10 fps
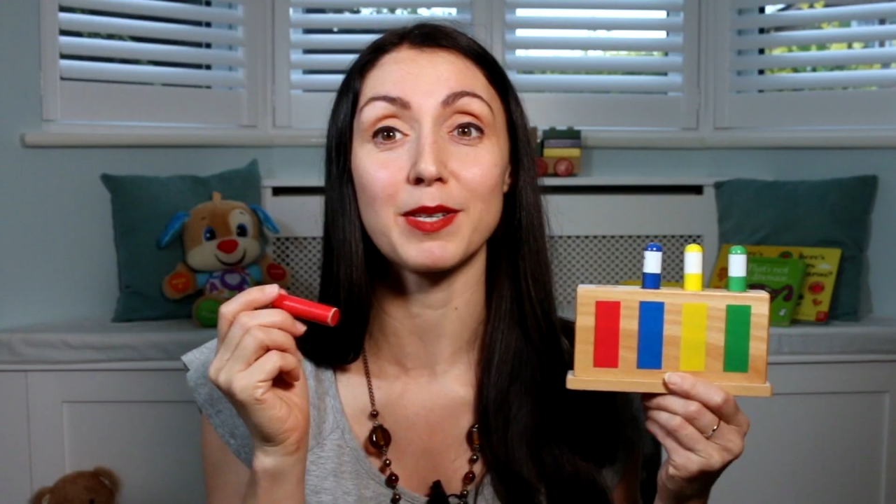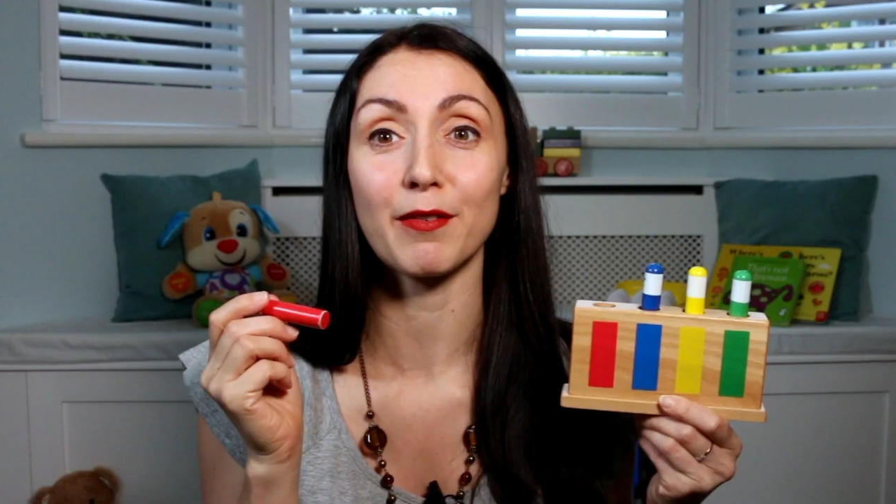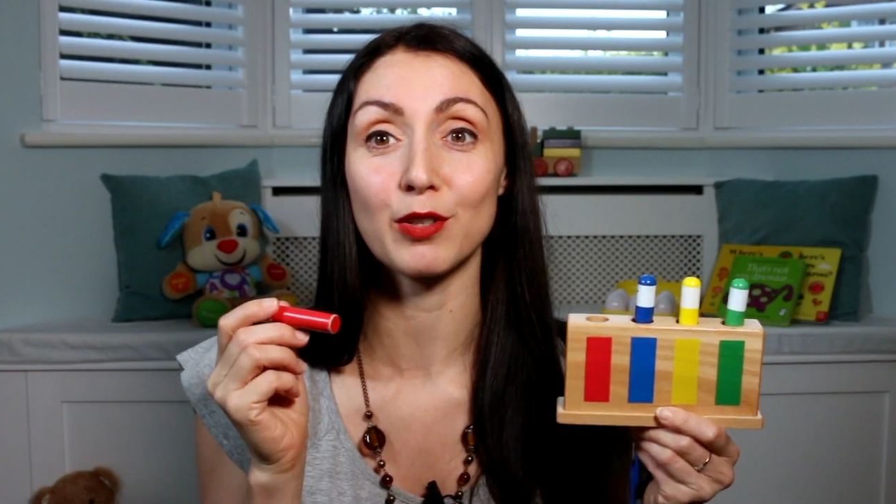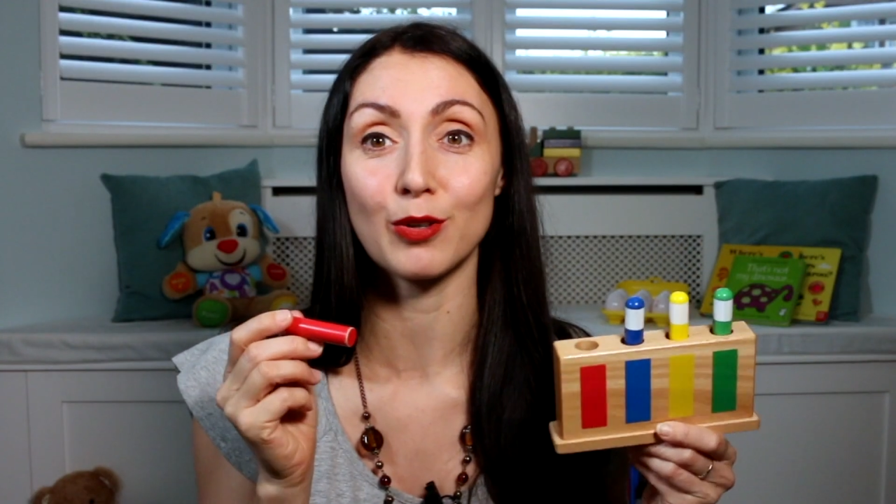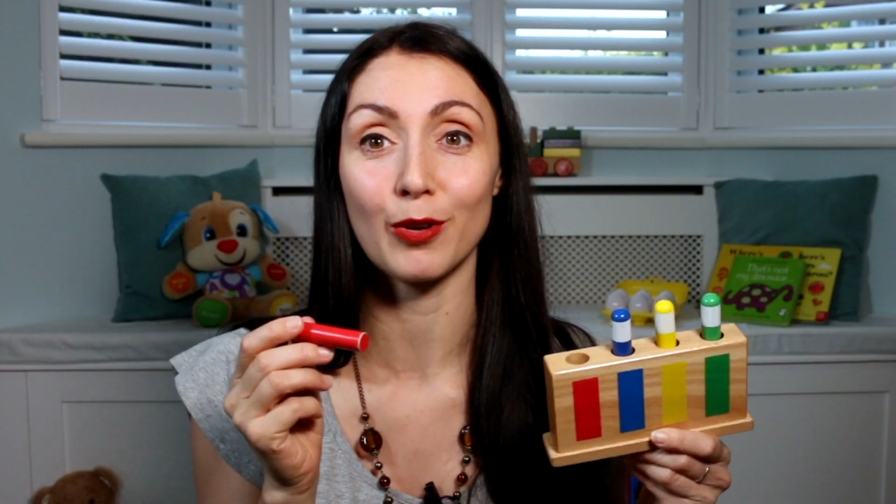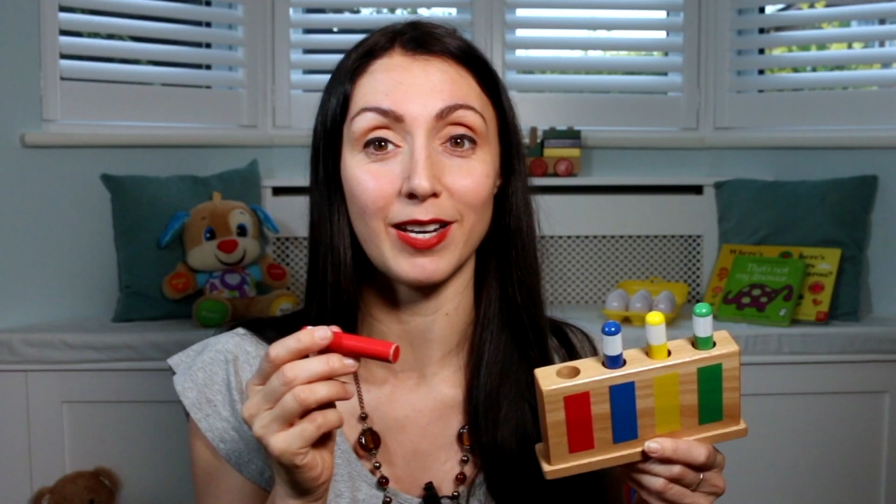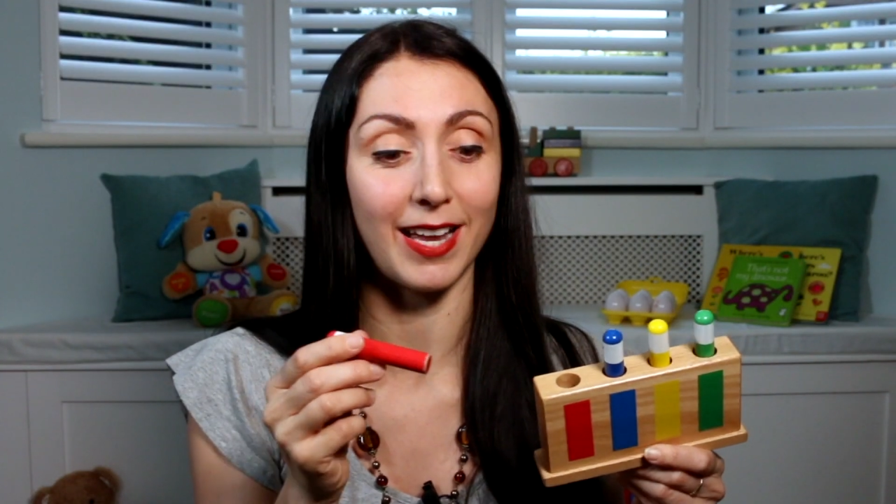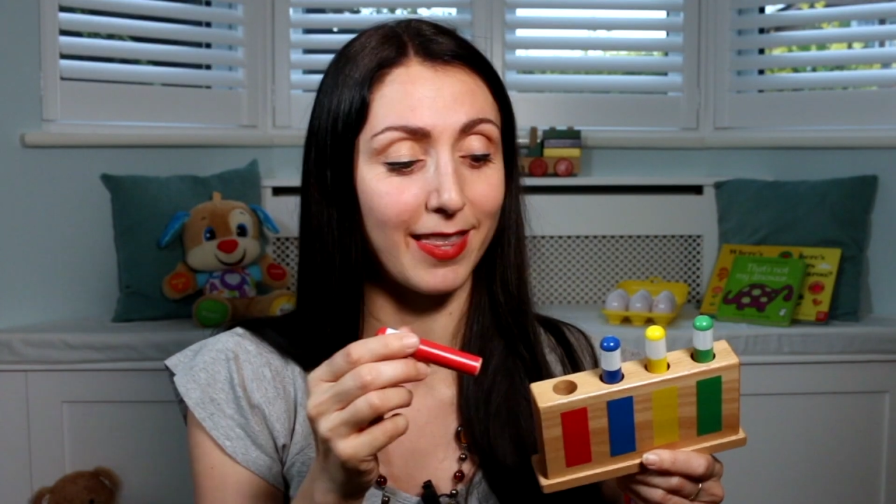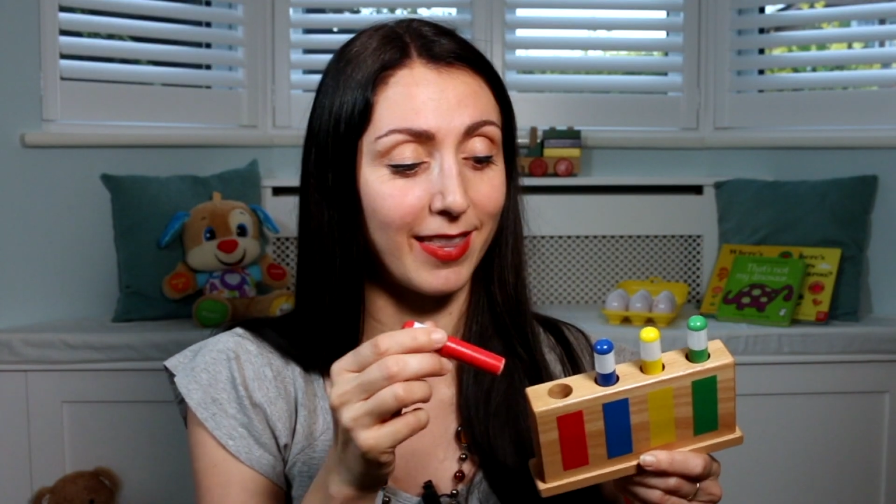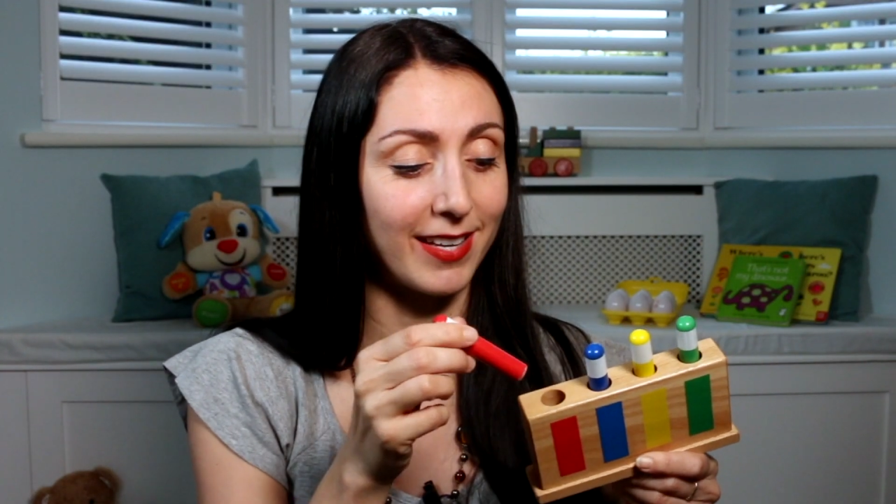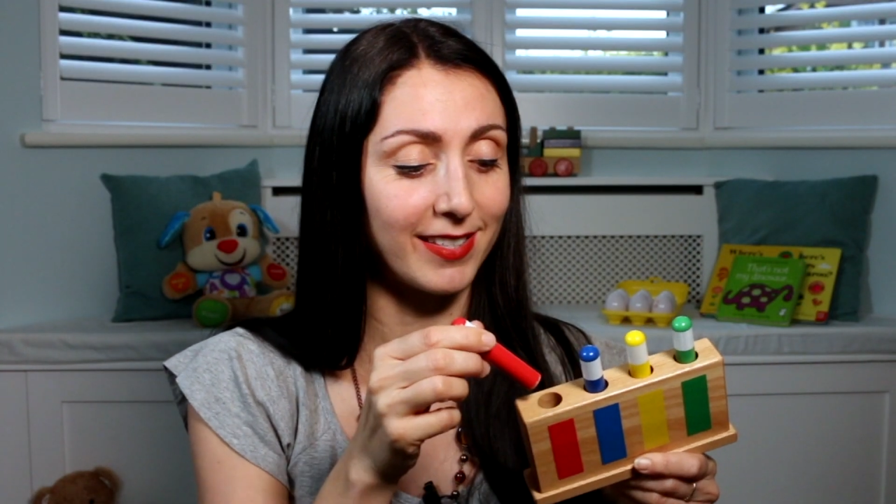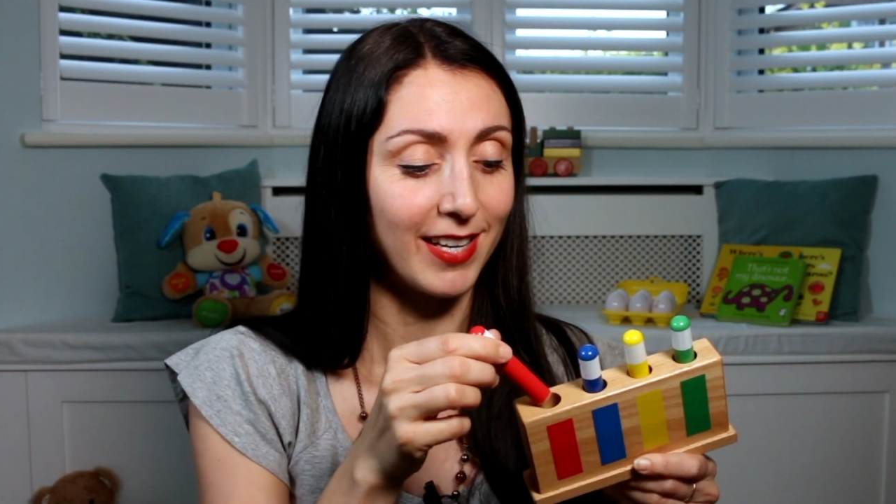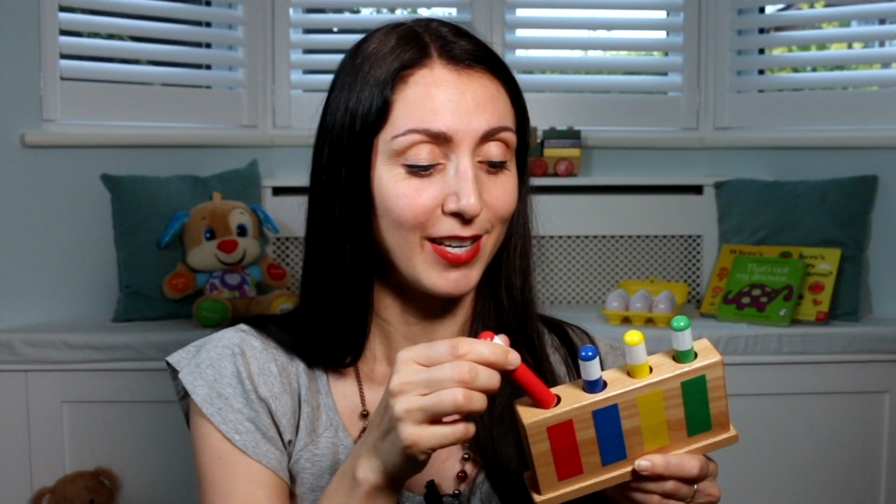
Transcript: to have a toy like this.